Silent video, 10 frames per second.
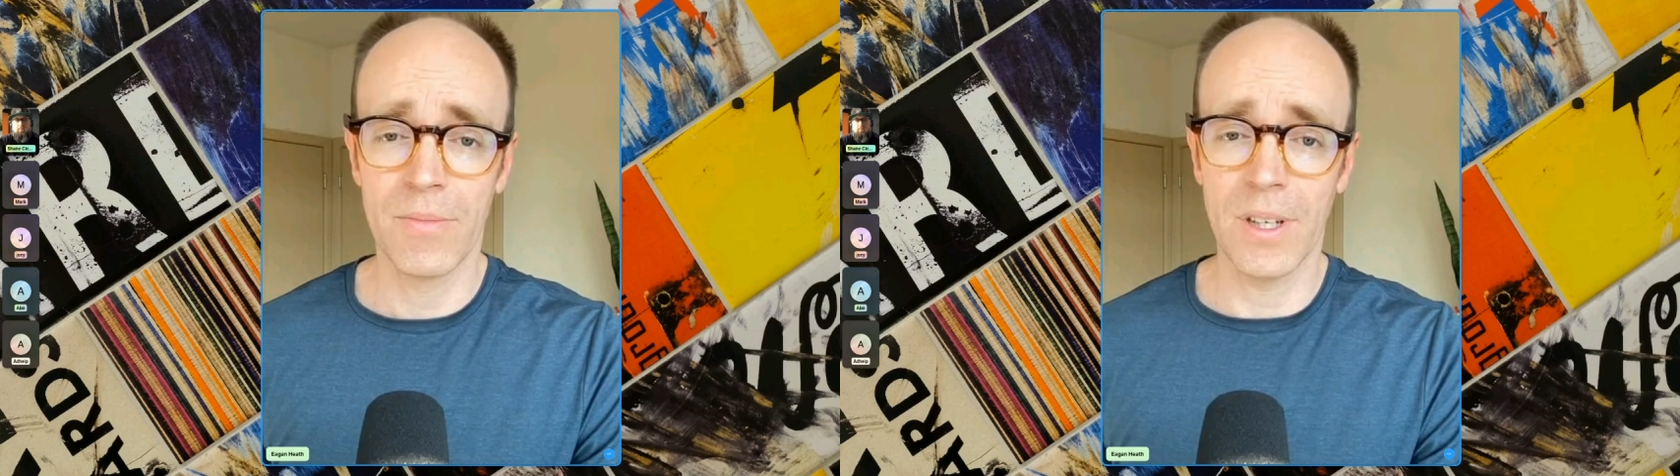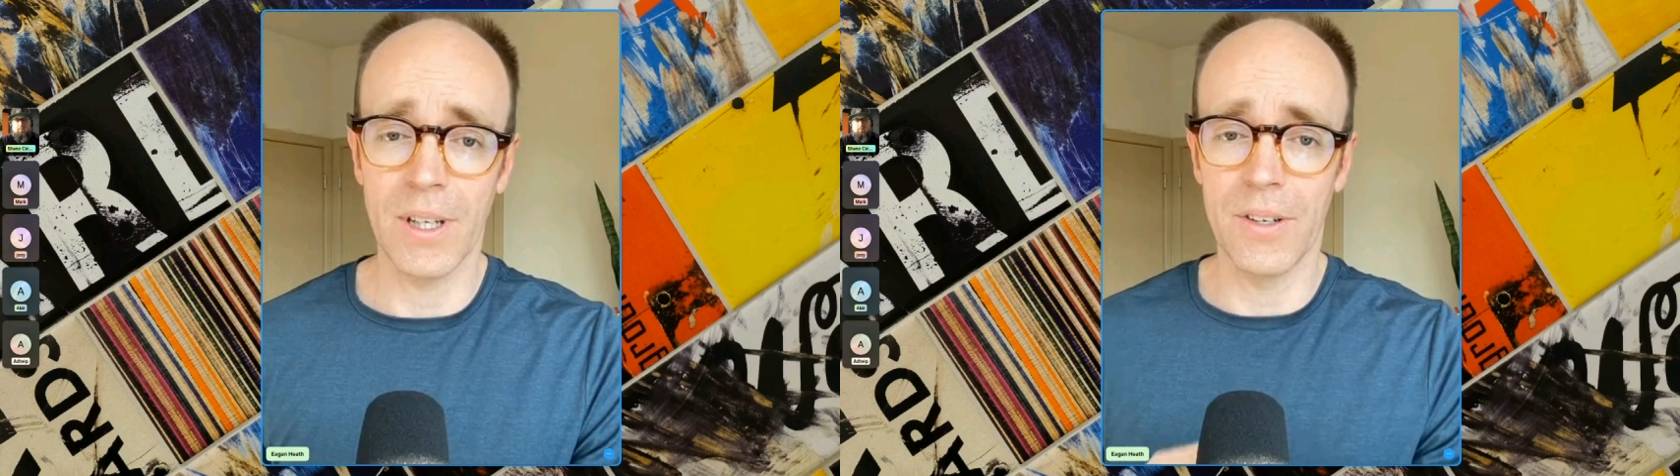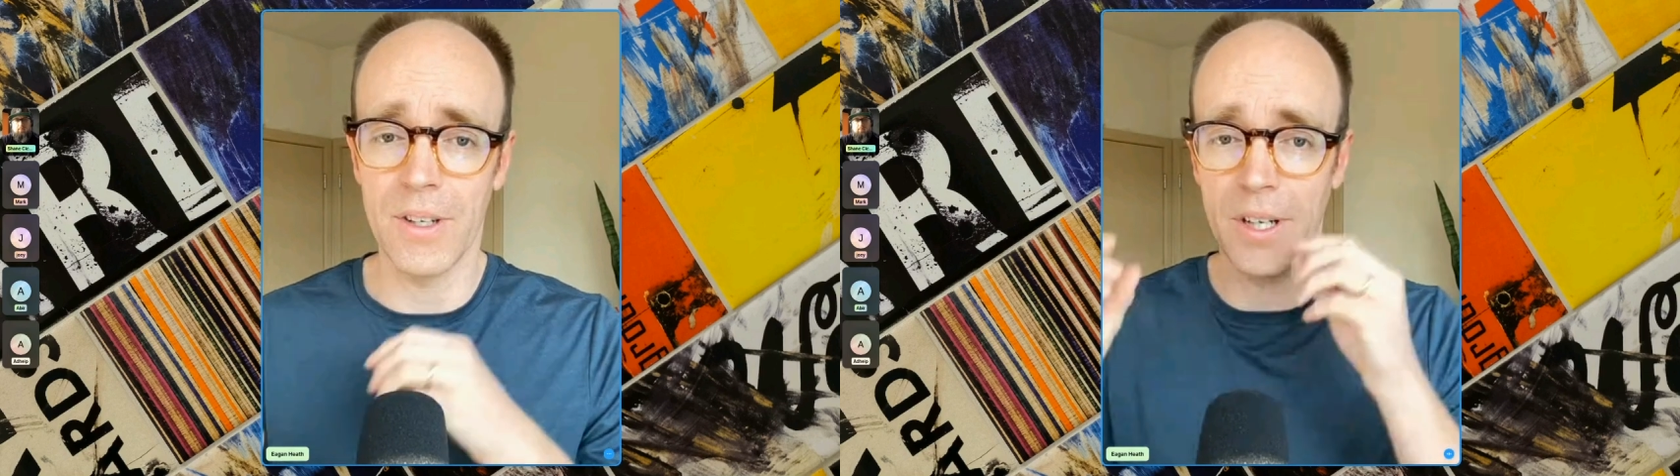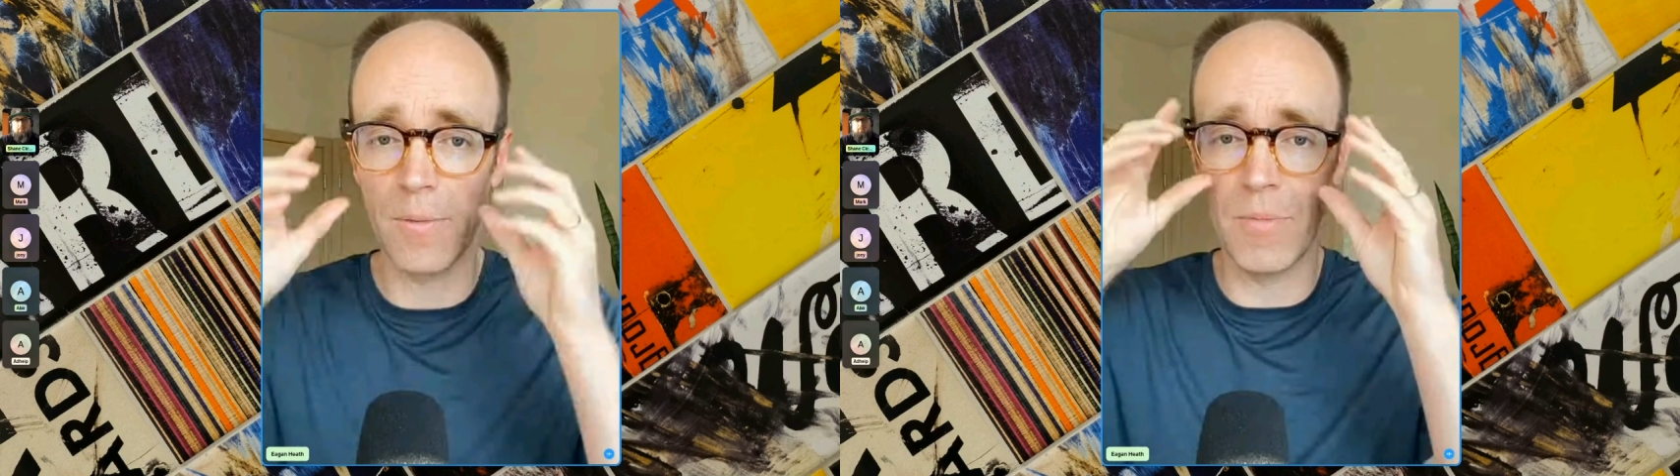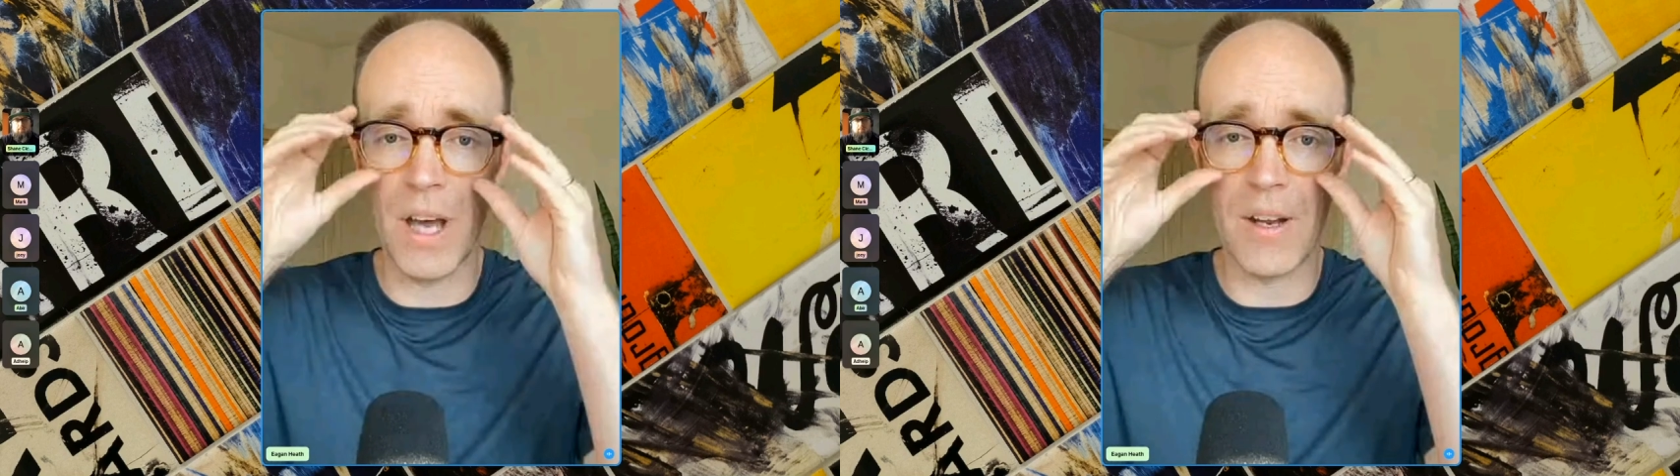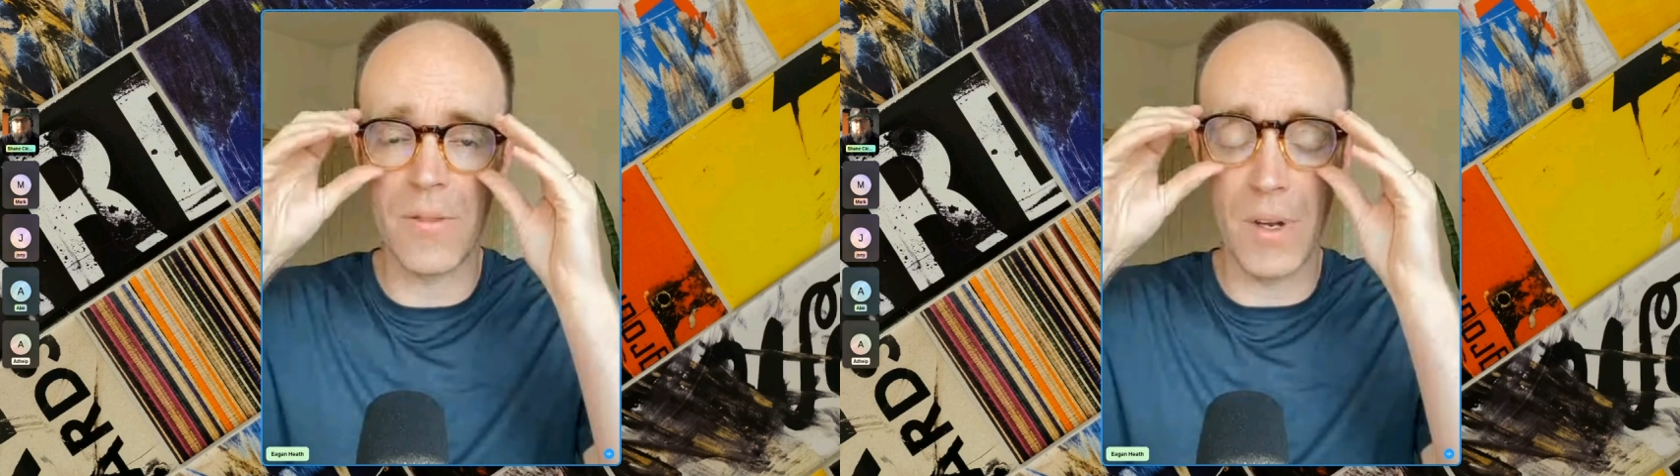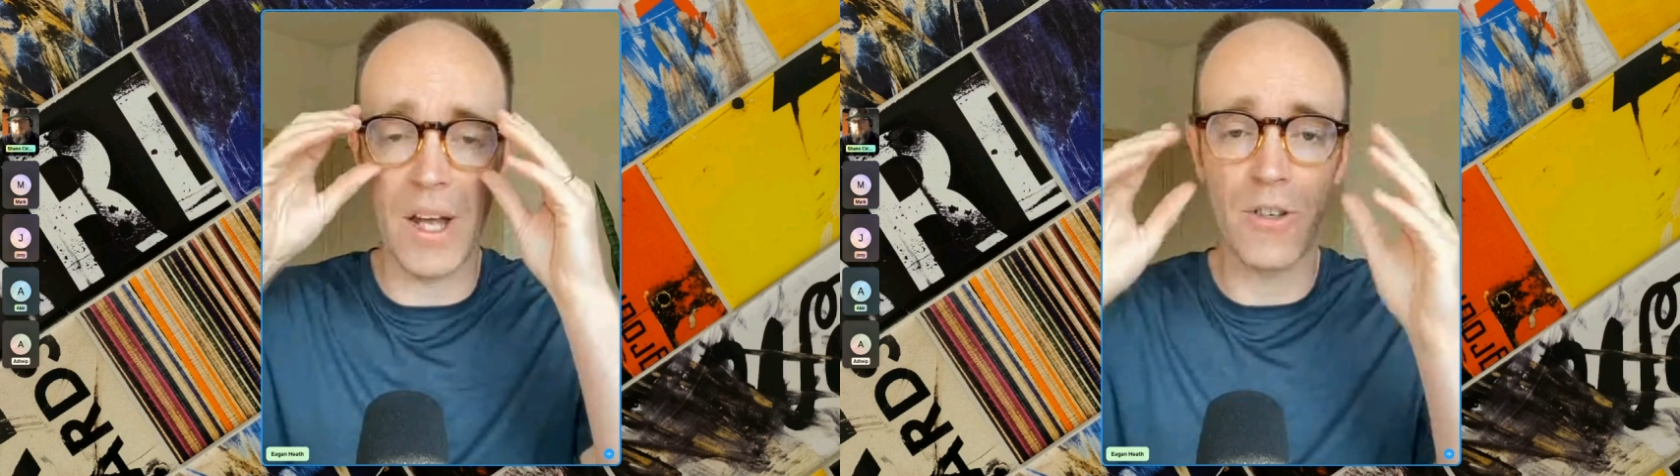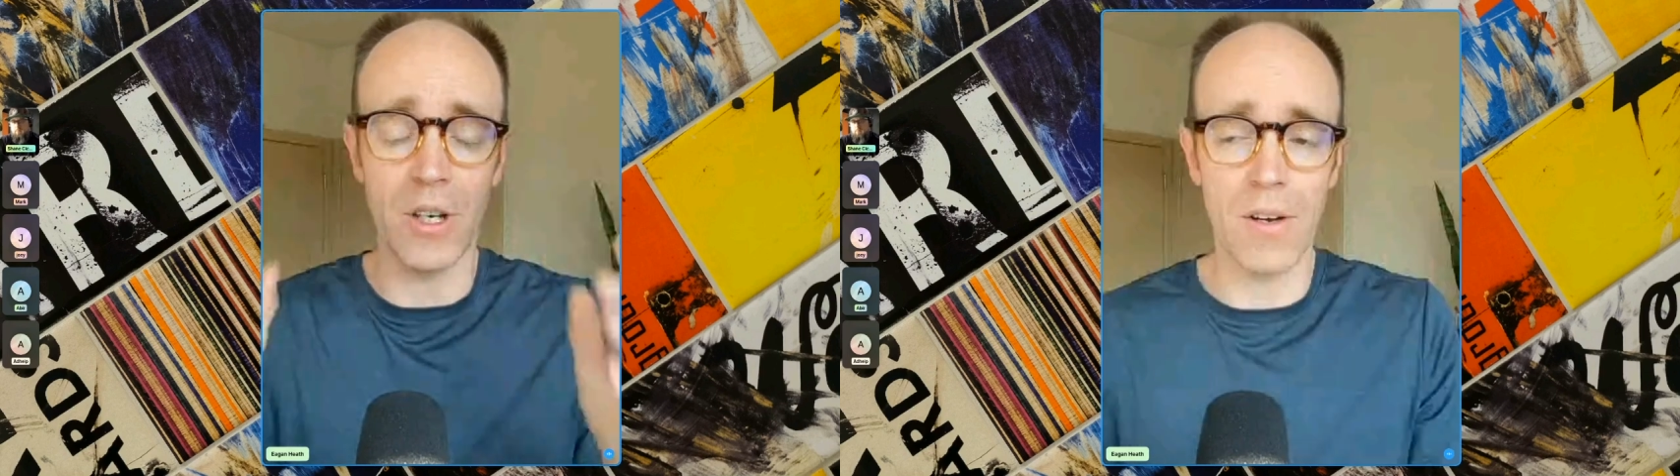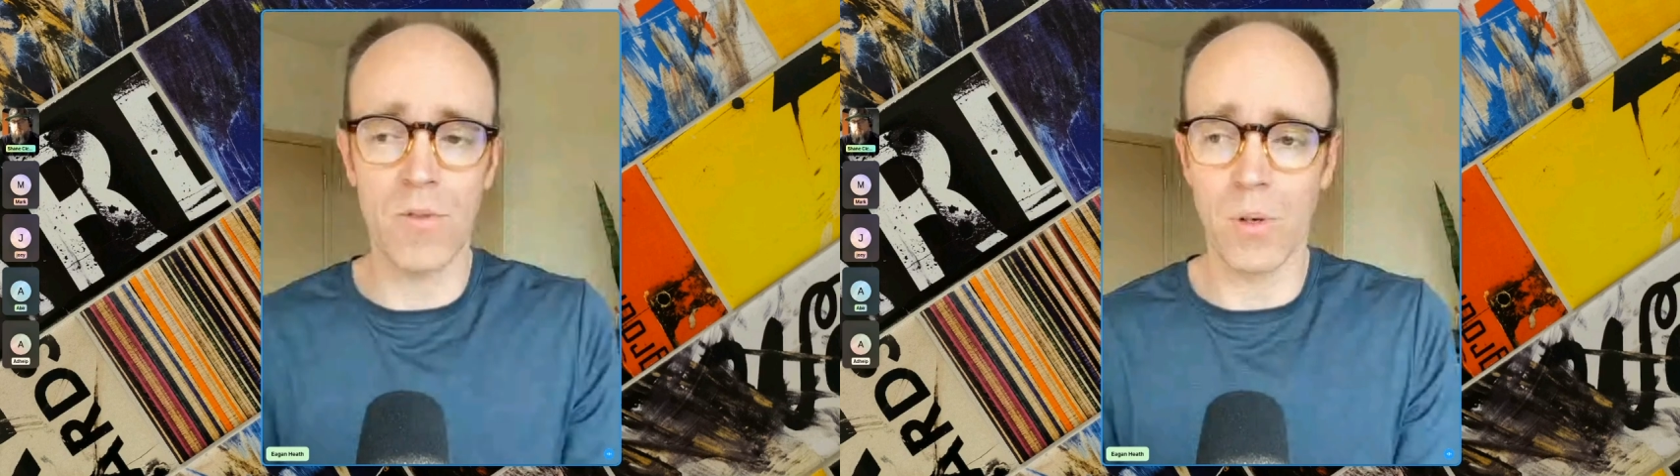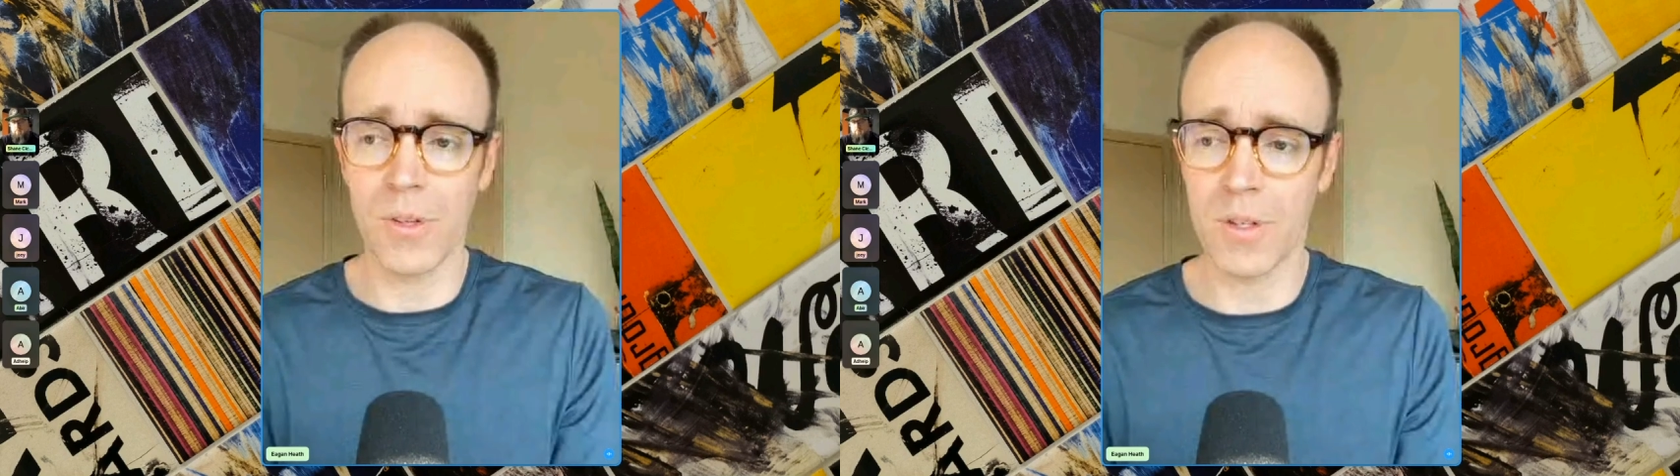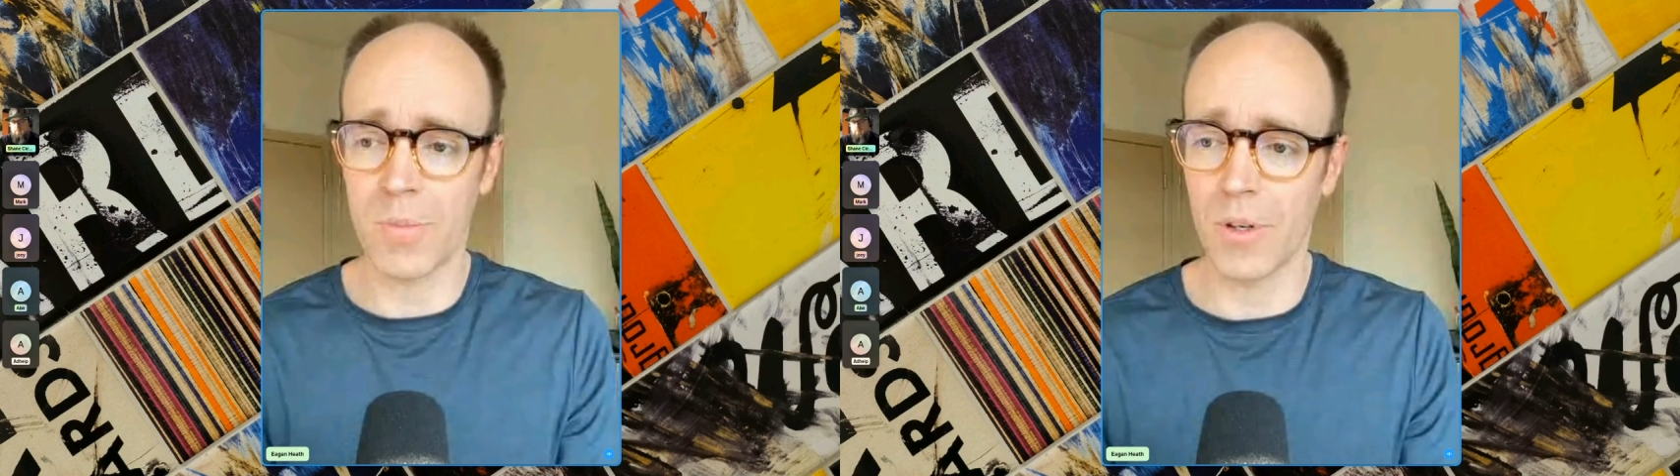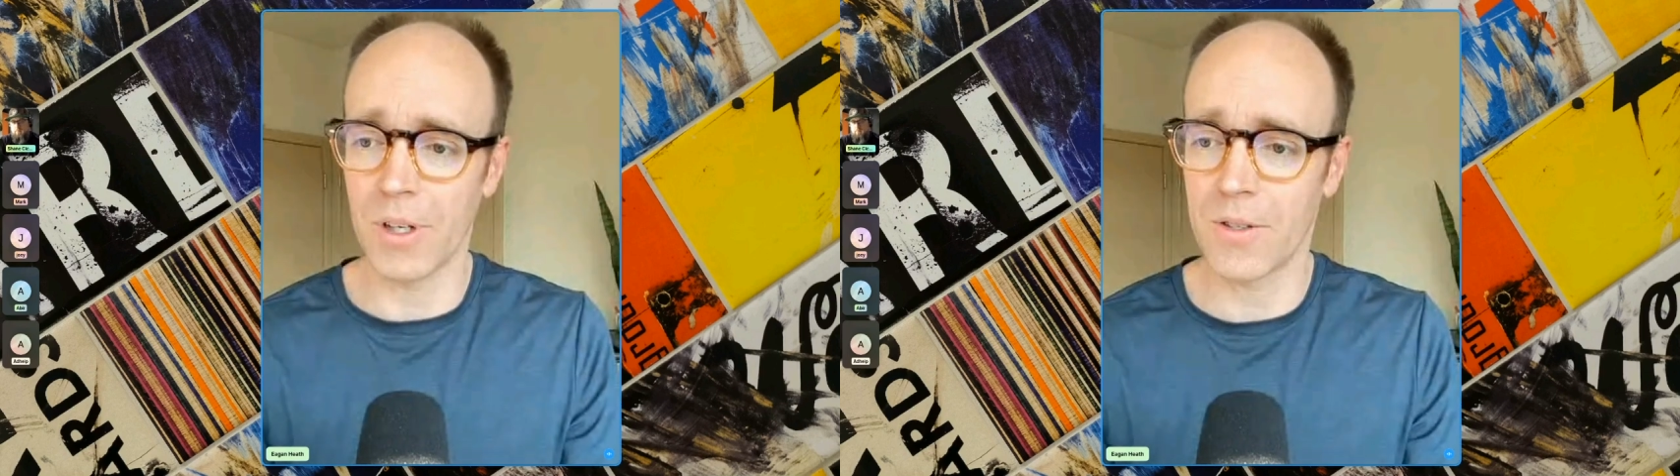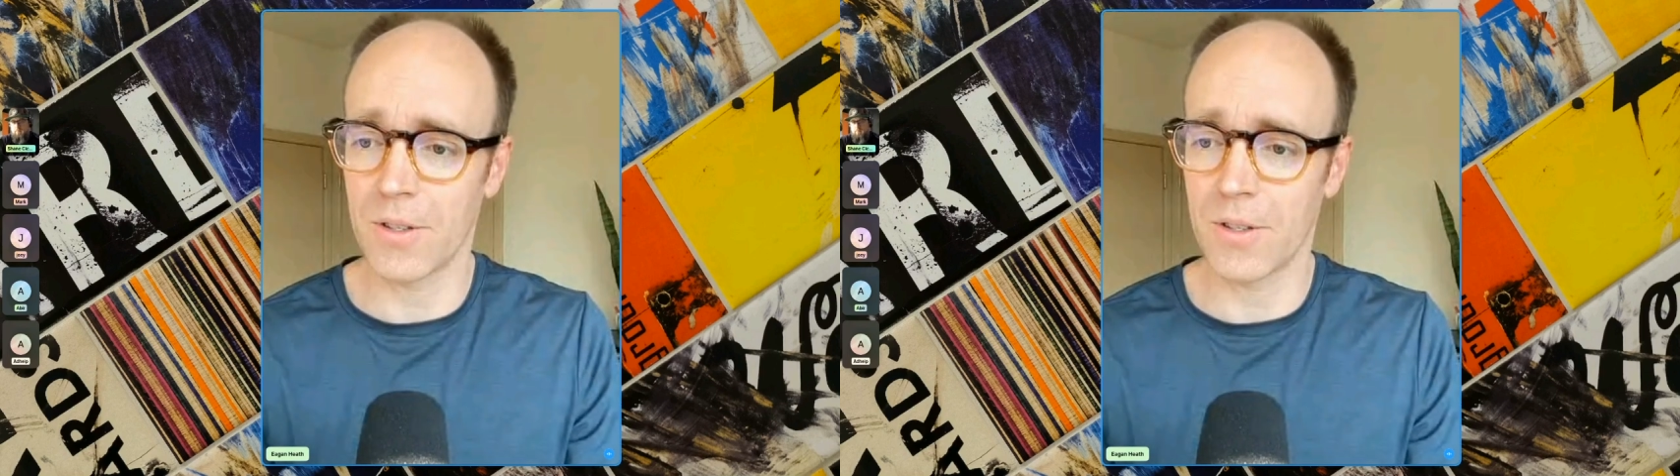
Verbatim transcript: and uh, not not GA4 at this point.